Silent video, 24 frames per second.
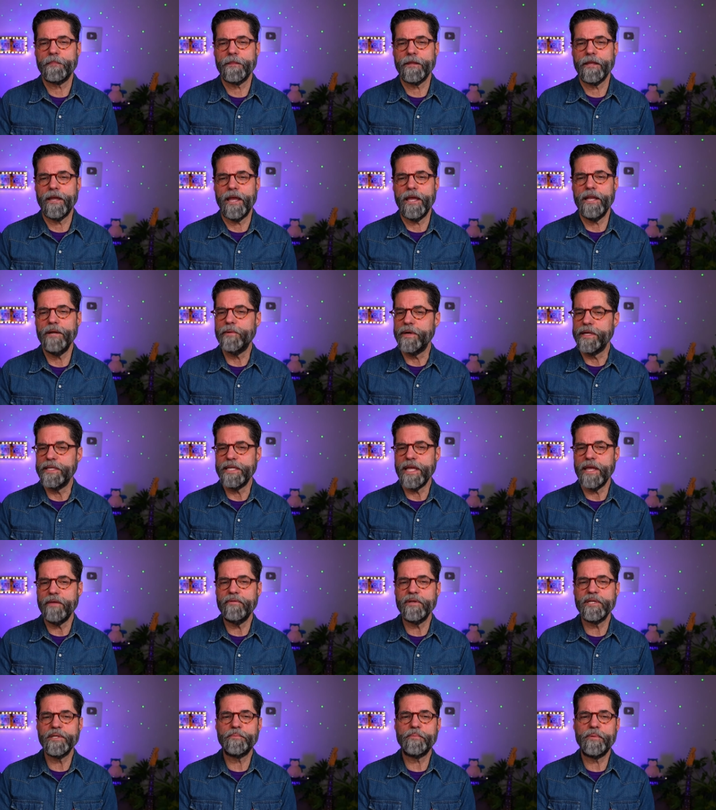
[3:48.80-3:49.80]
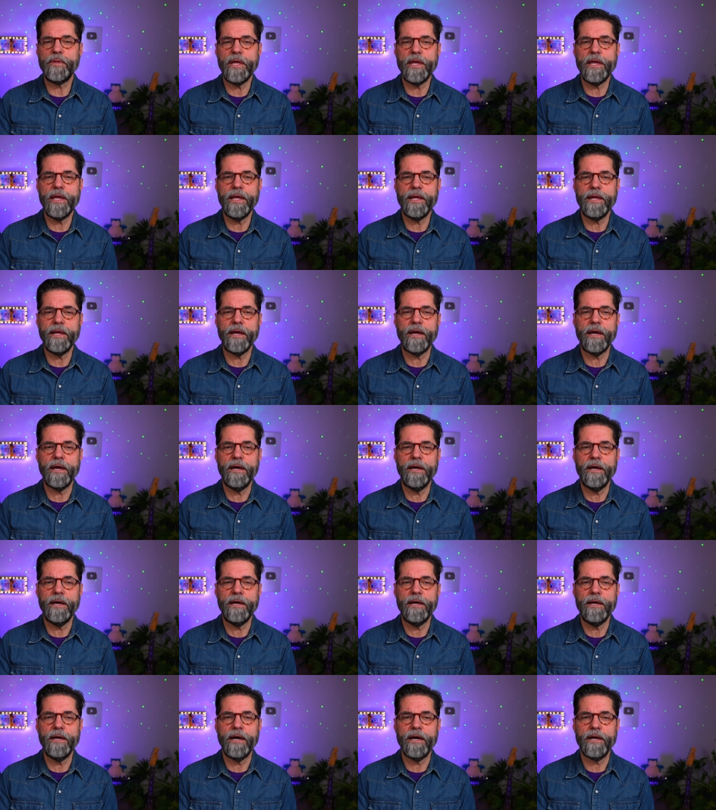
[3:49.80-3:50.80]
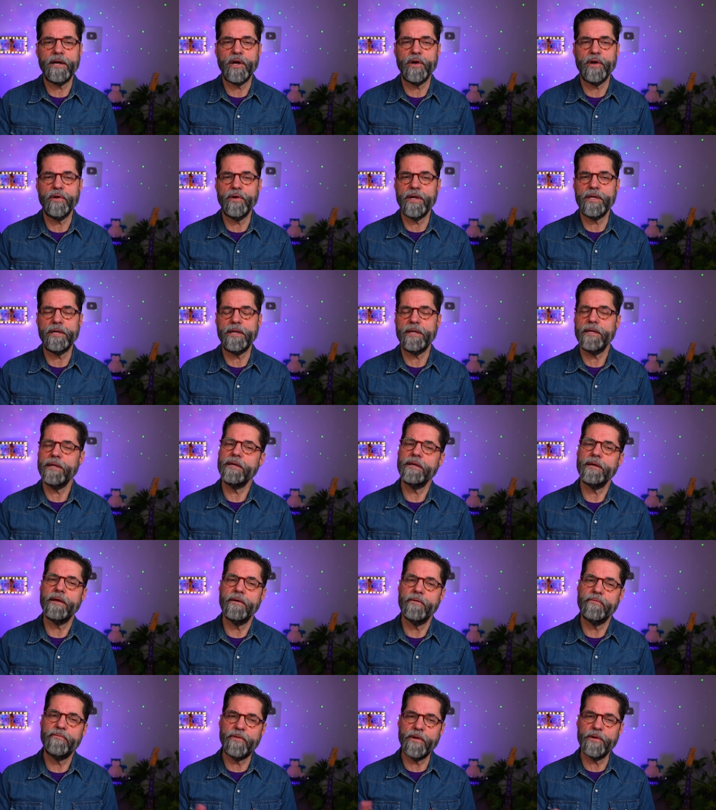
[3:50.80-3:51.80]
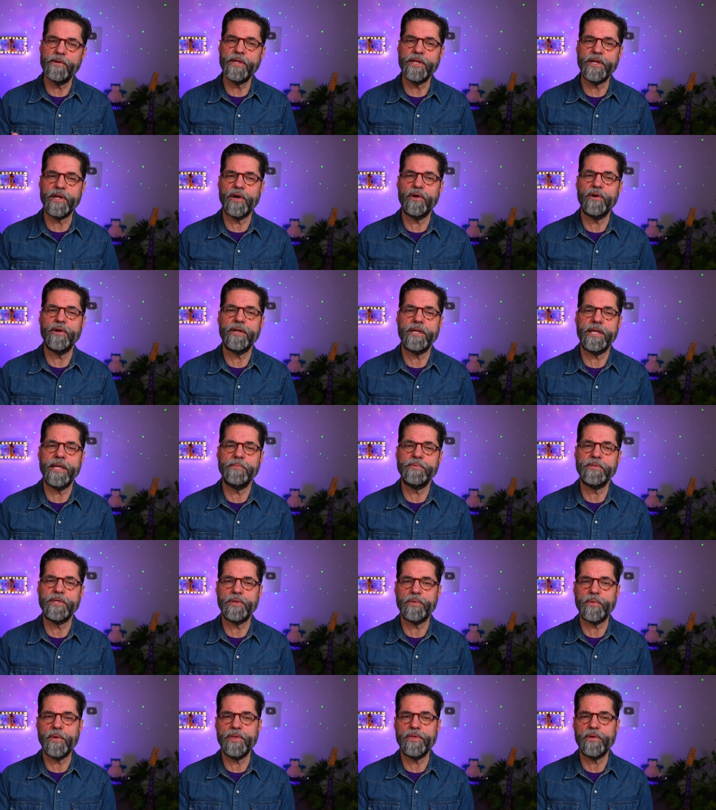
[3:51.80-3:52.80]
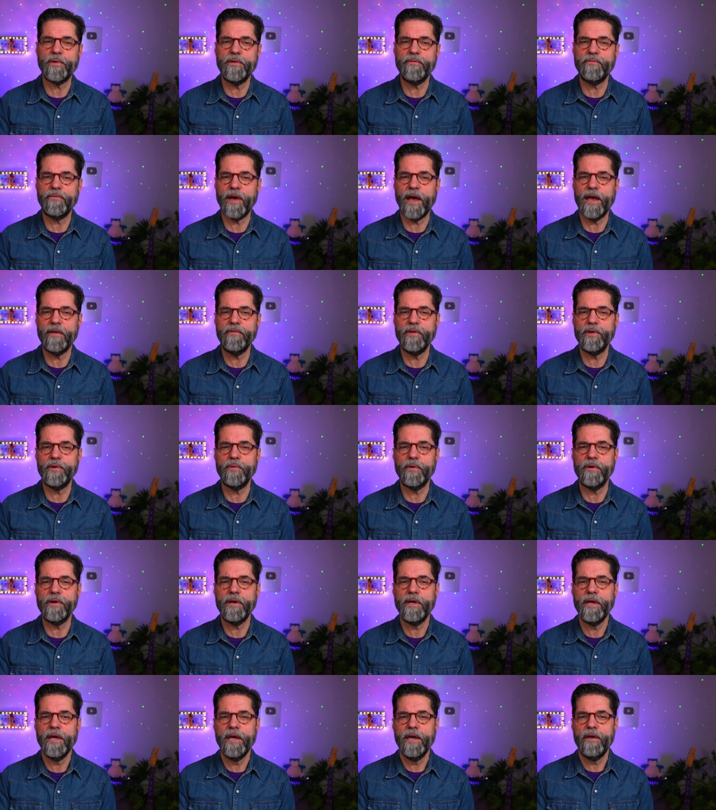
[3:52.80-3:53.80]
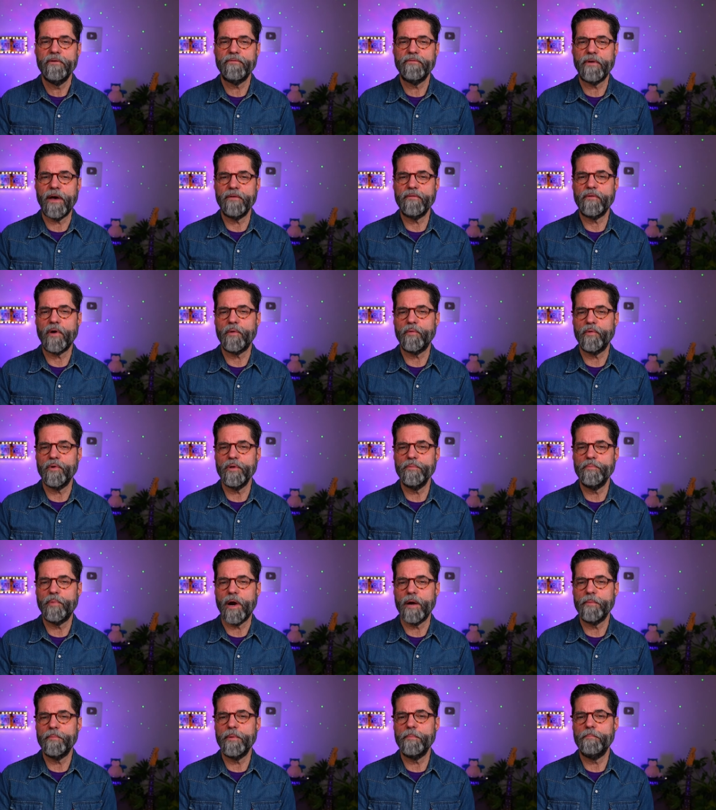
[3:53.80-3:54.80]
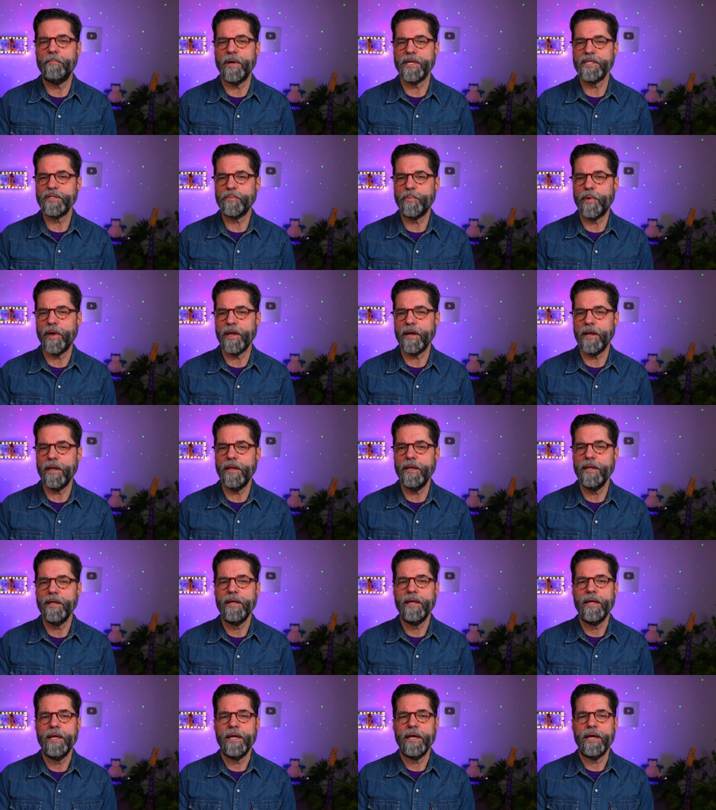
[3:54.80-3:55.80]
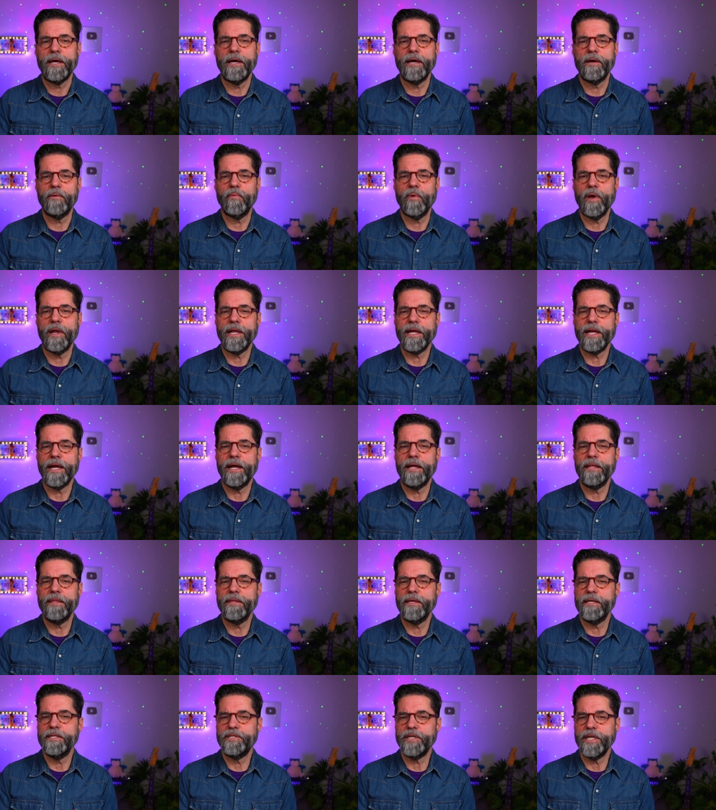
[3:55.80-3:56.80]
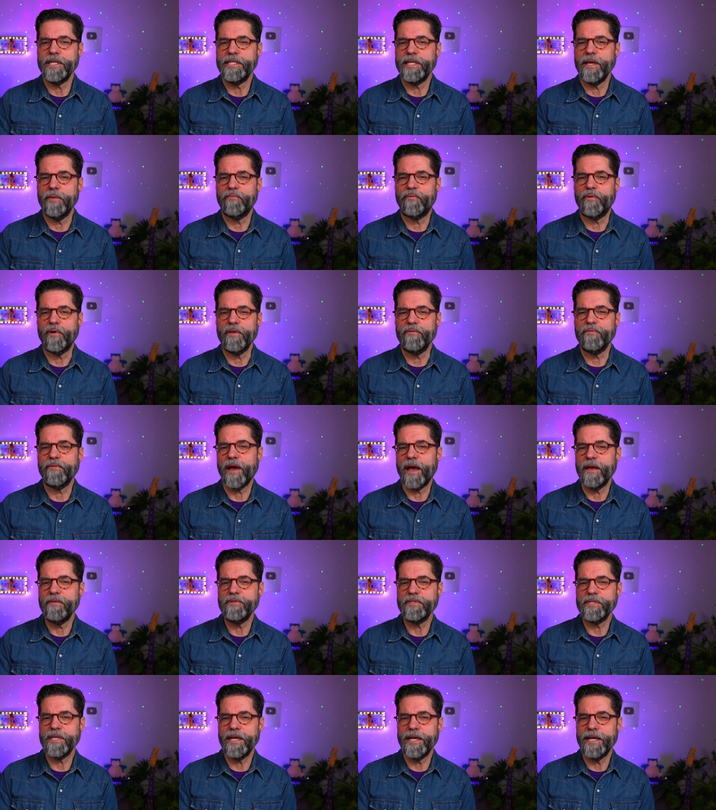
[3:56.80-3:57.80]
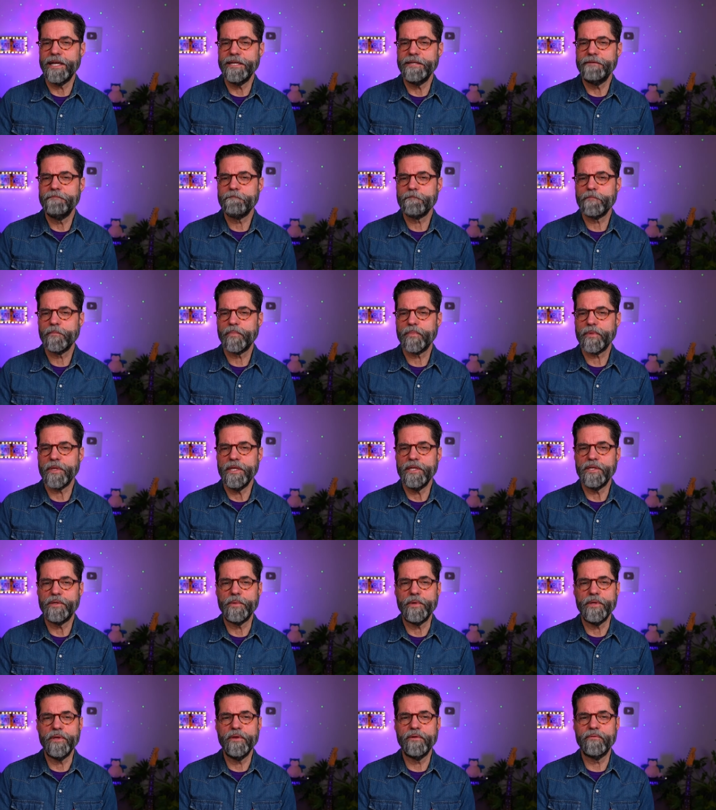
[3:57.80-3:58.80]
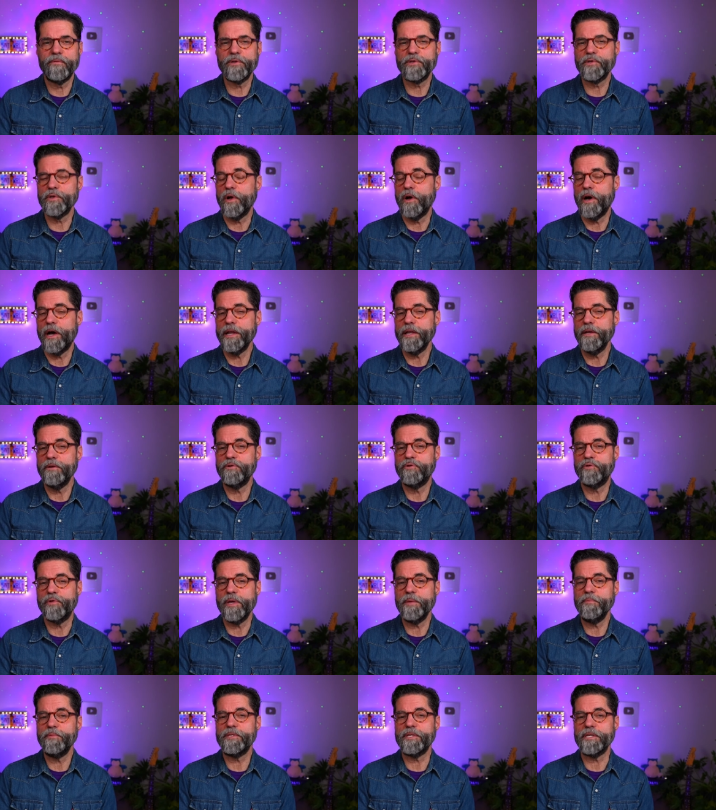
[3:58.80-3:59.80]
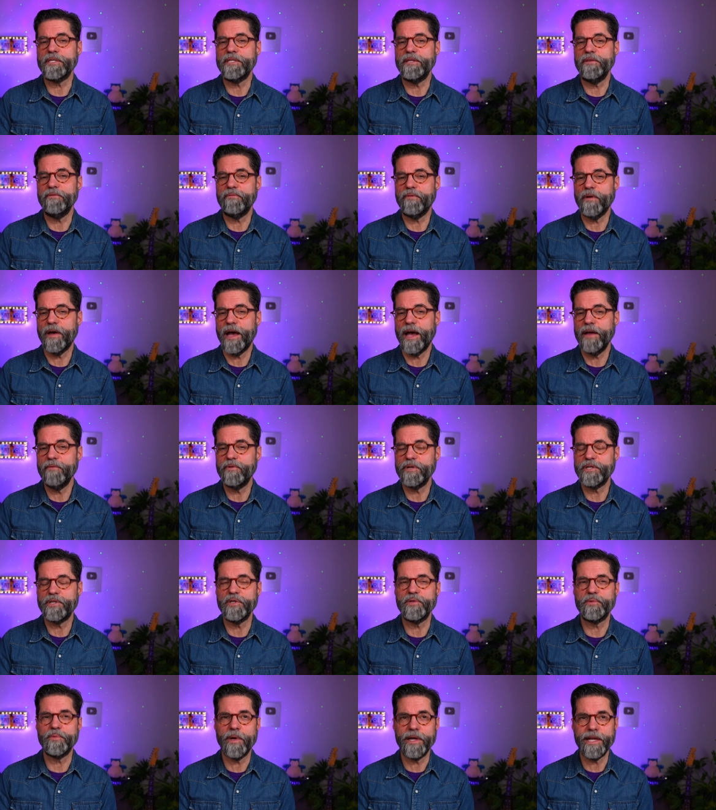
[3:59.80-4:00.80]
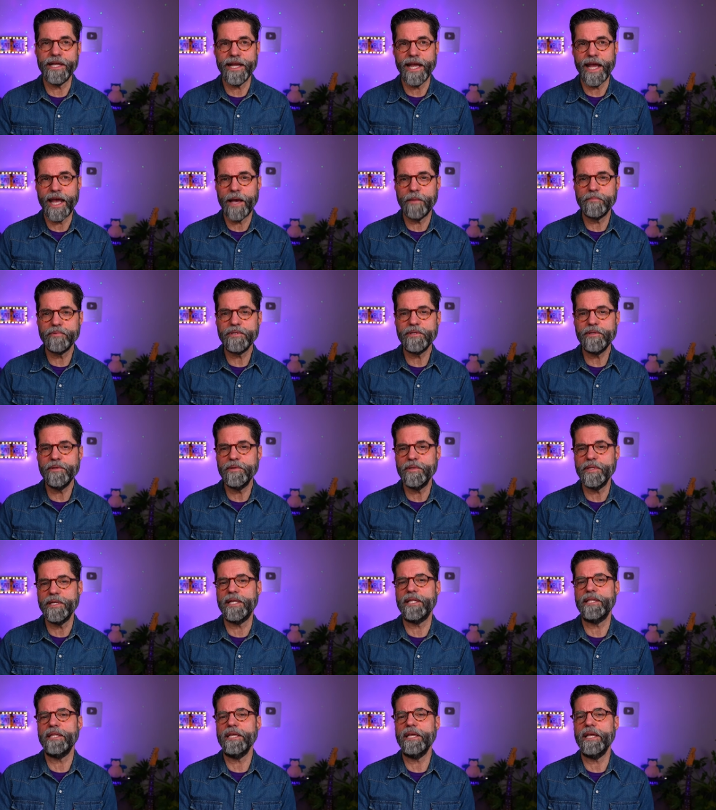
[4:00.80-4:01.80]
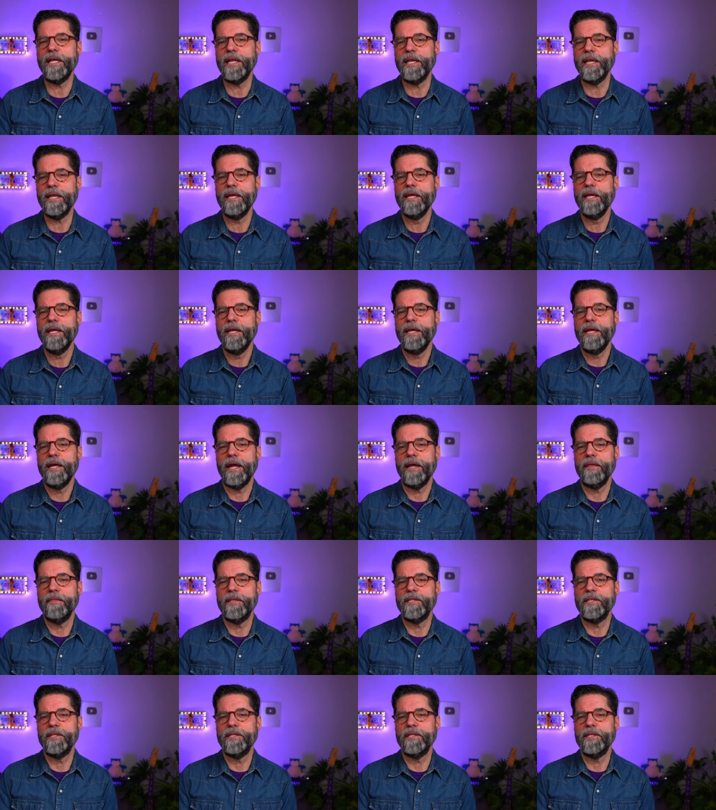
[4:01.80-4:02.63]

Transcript: Anyway, David is playing a fairly current Gibson 335 into a 5 Watt World Barber bus pedal running on the JTM 45 side, into a Universal Audio Dream 65, which is running absolutely clean, and then